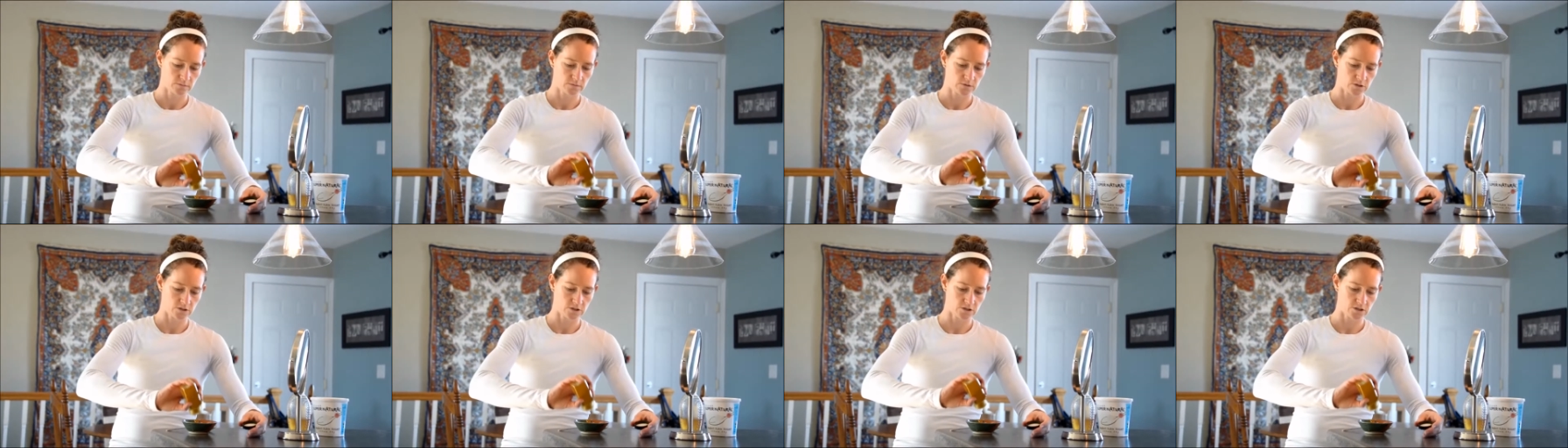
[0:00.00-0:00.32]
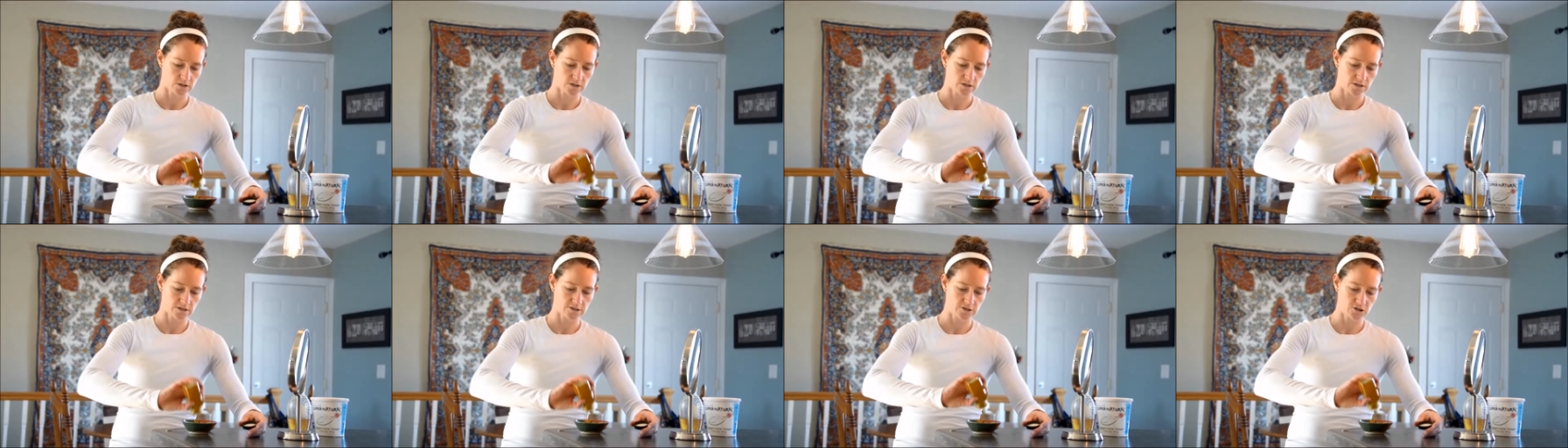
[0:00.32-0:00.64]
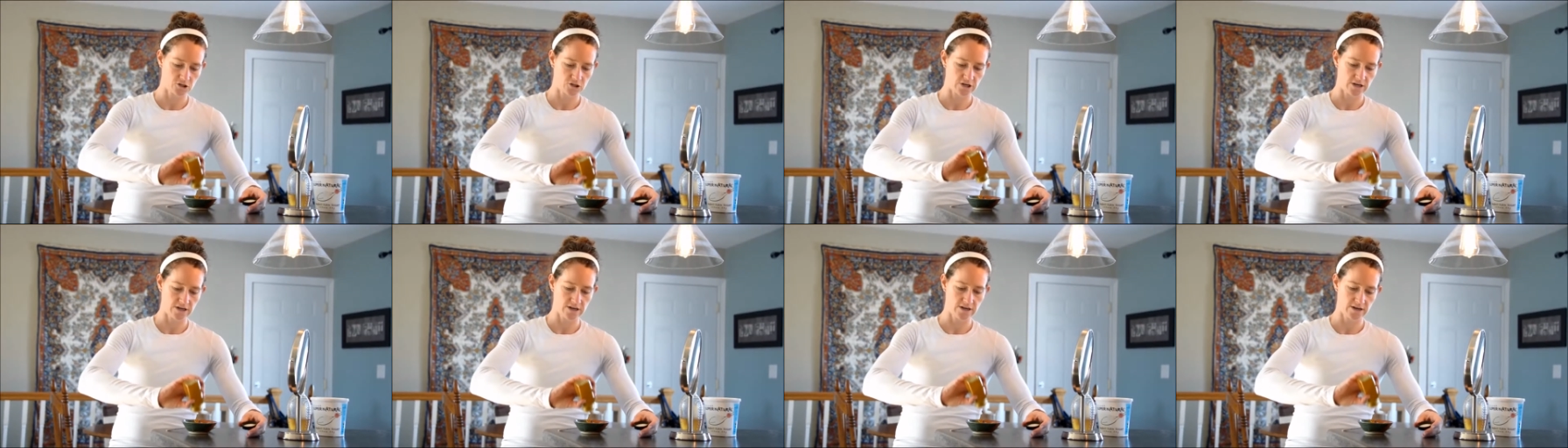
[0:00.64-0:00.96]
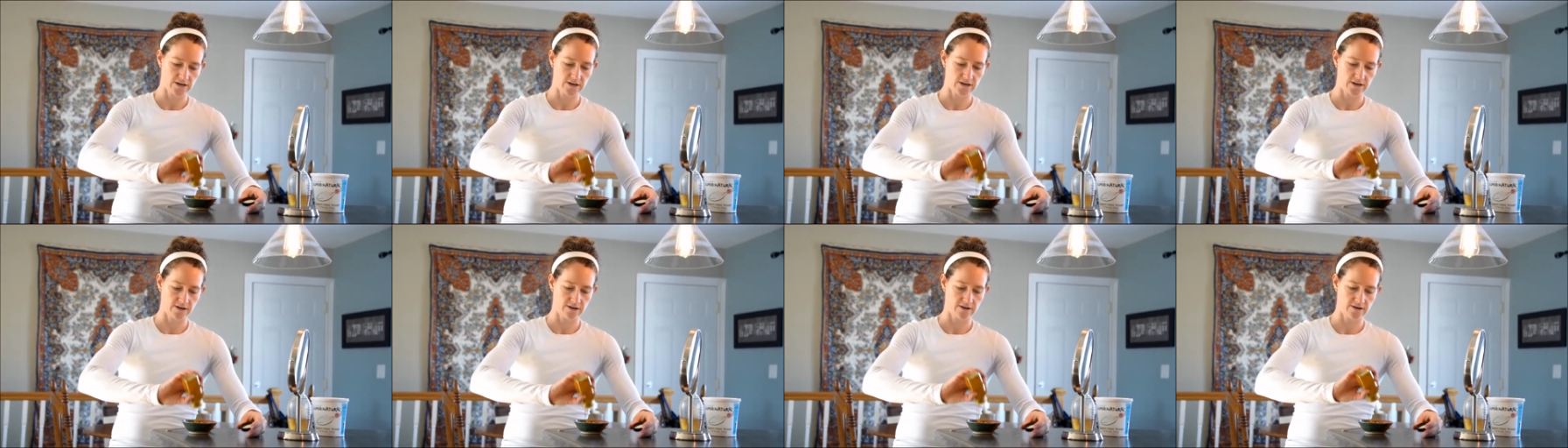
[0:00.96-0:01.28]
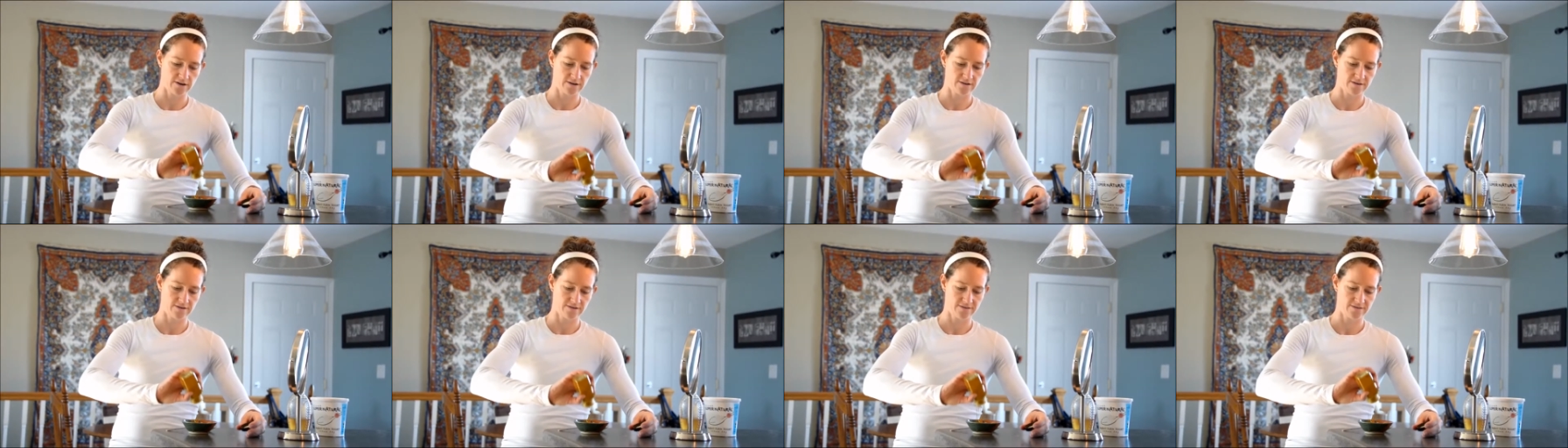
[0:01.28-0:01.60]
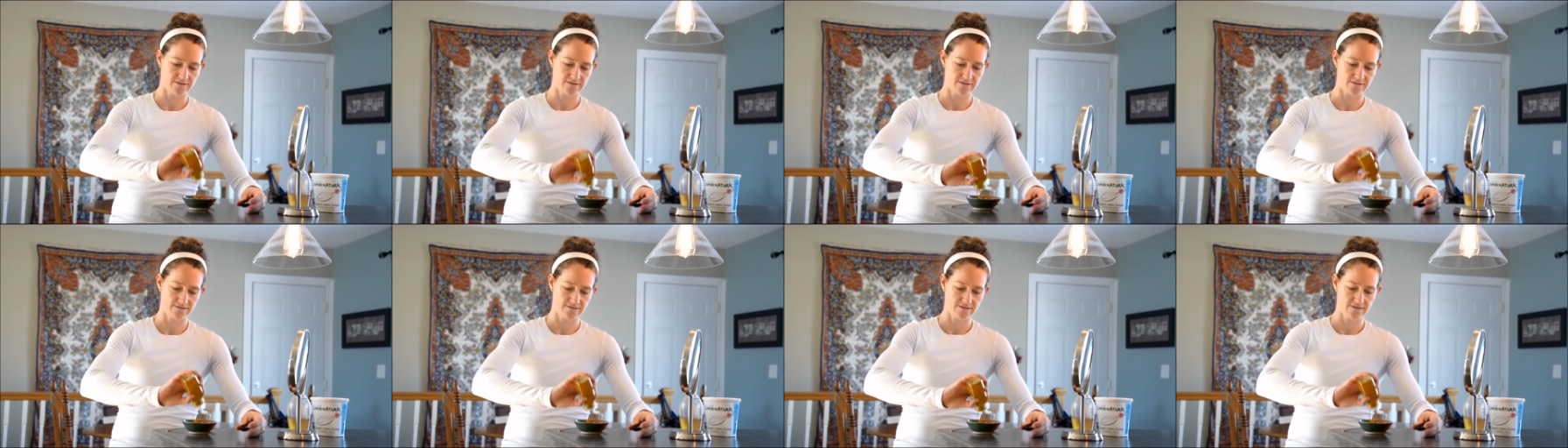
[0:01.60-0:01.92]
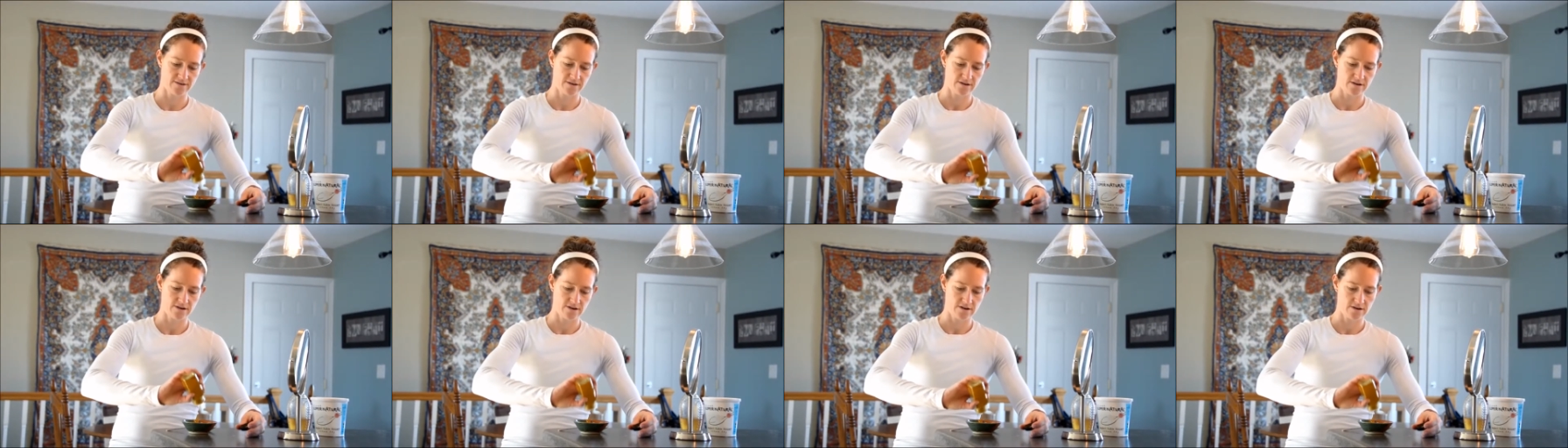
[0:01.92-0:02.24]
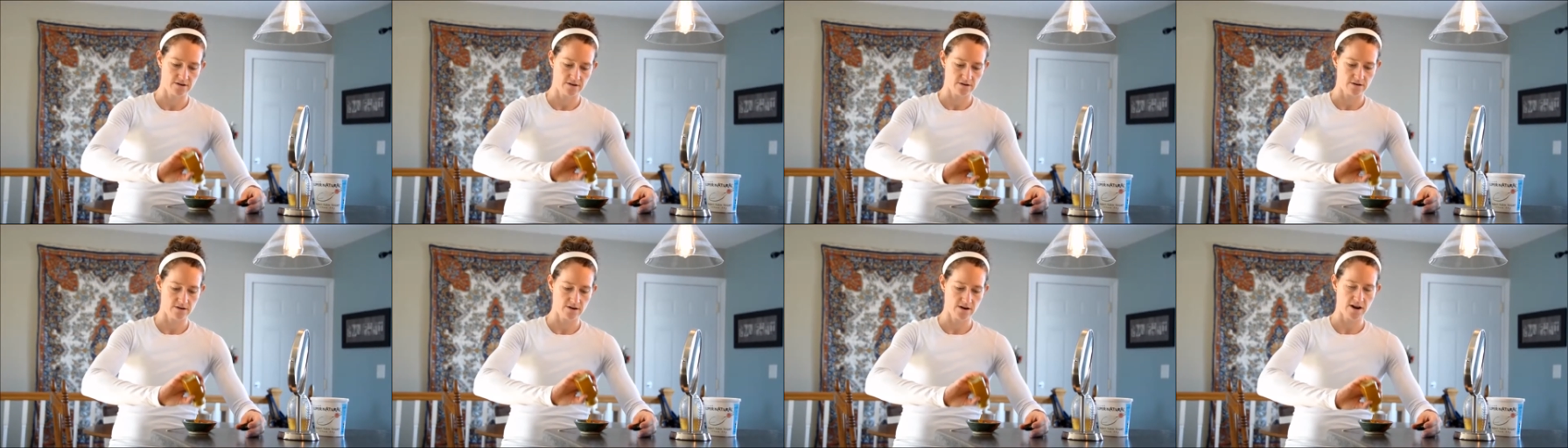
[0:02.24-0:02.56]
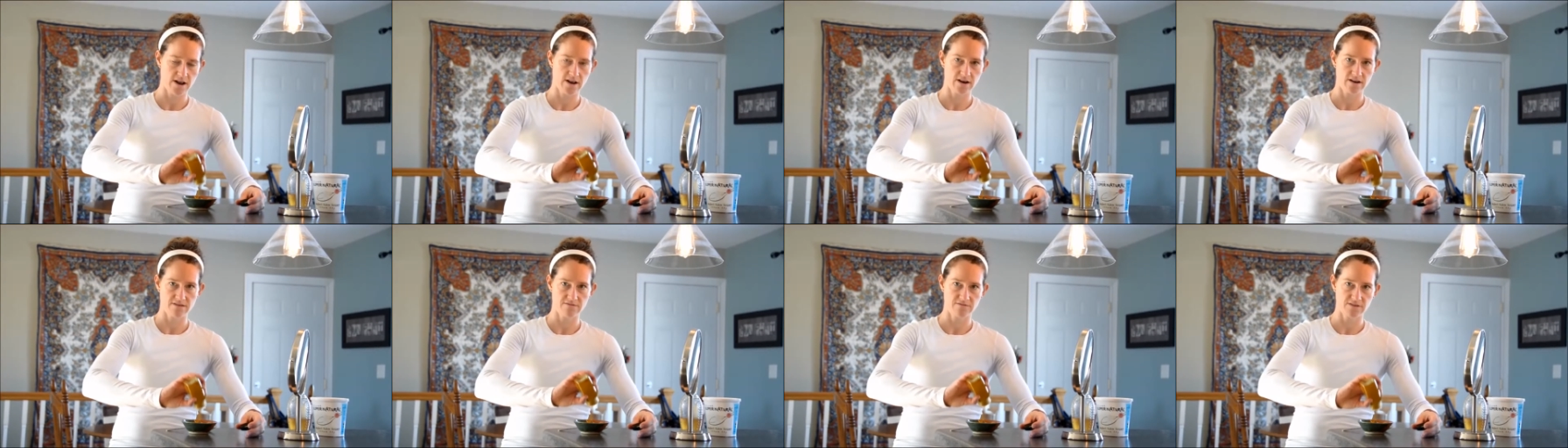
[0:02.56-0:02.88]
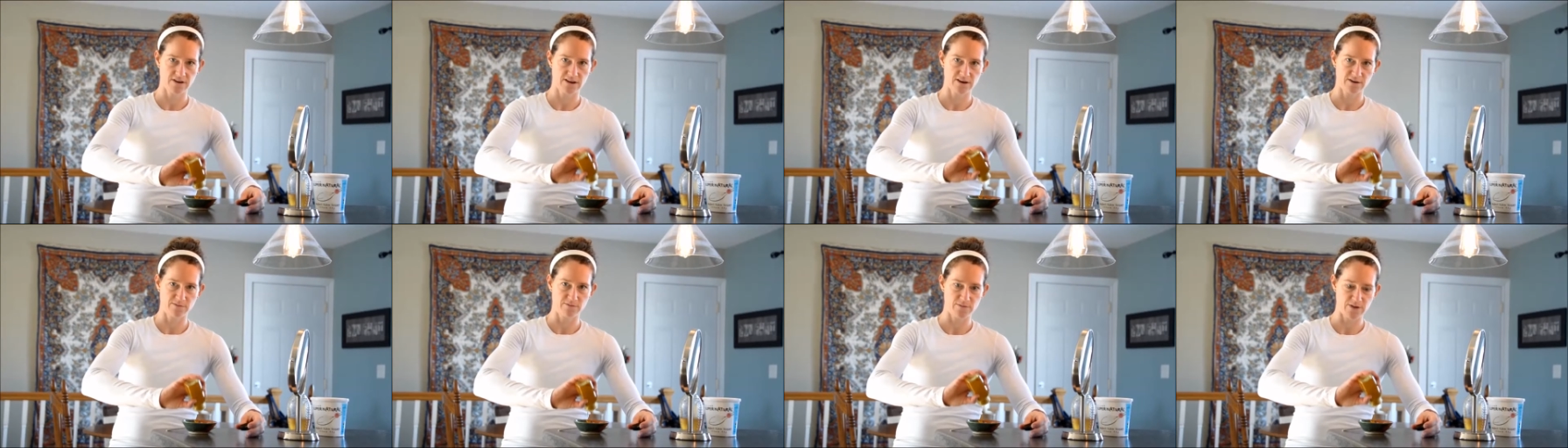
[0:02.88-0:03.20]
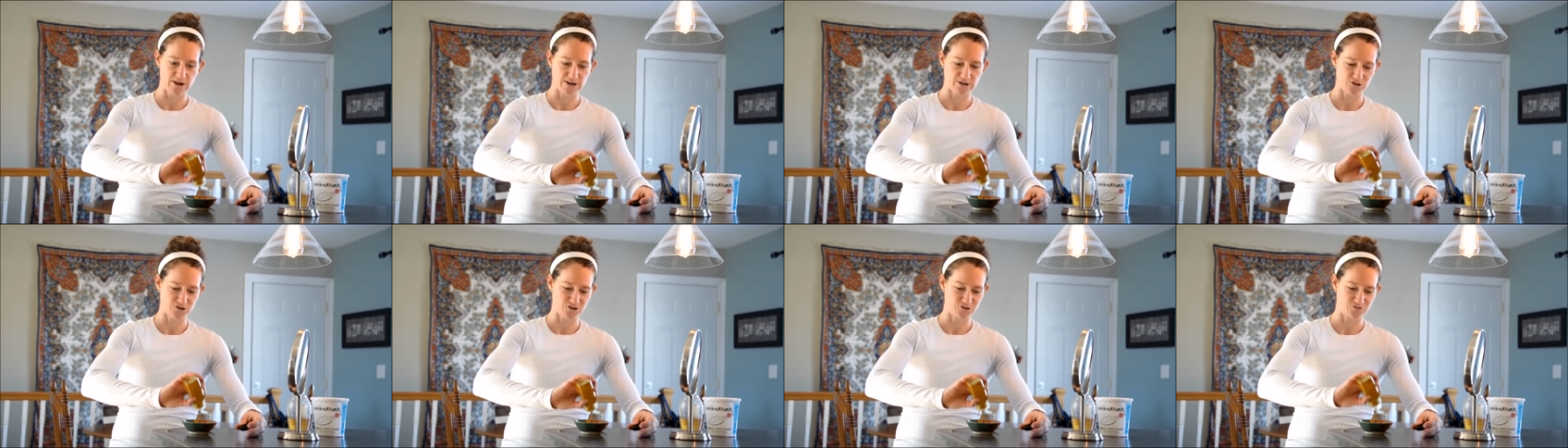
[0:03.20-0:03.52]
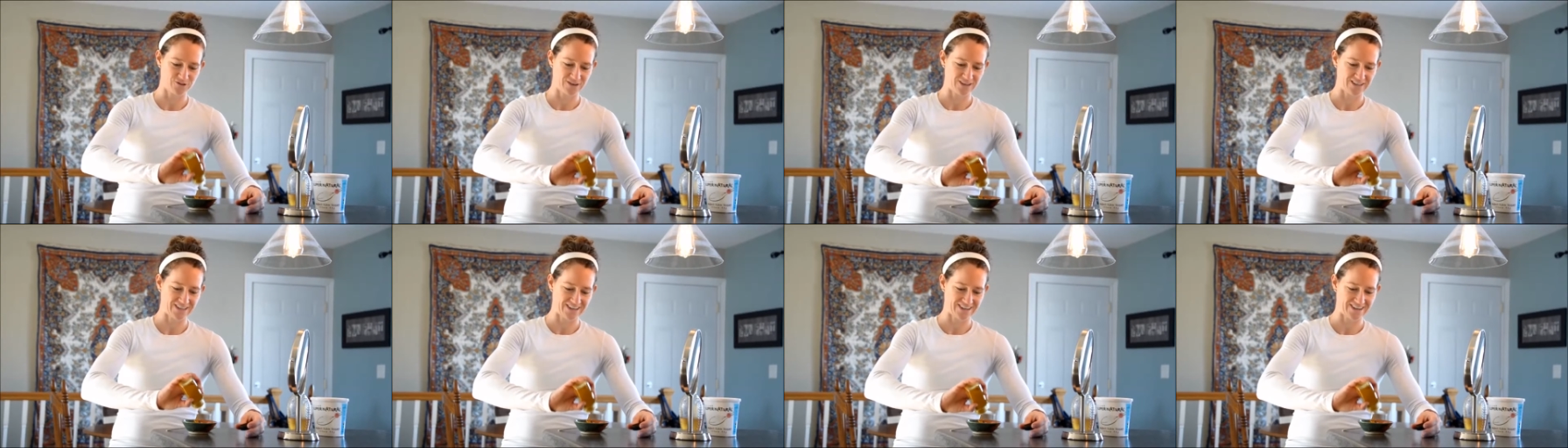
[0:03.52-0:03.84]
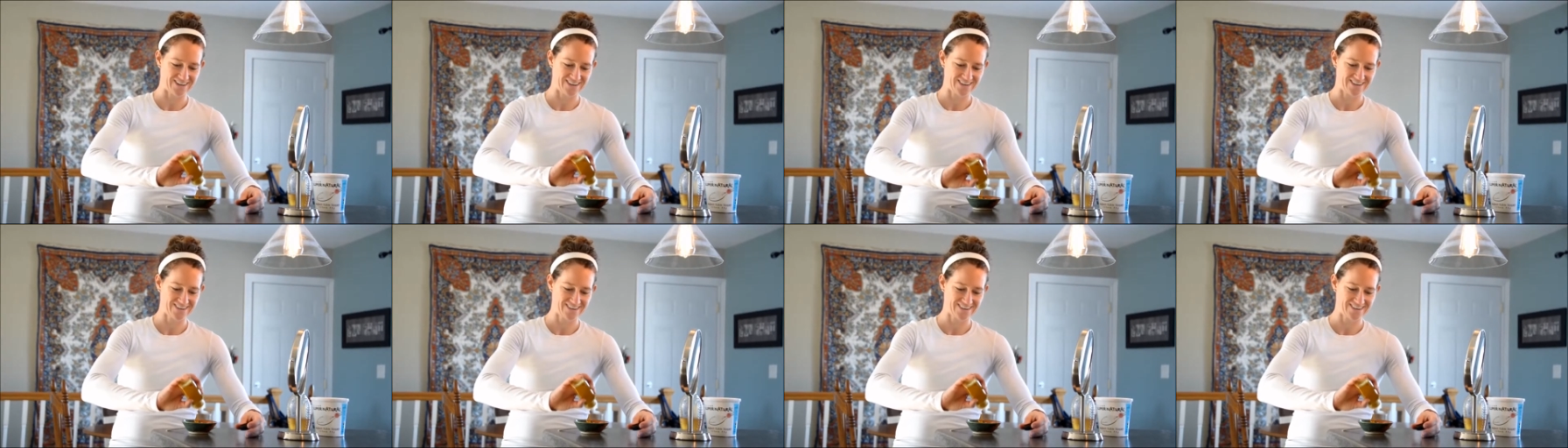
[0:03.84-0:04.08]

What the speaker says: Just gonna shake it in. I'm not even gonna measure really.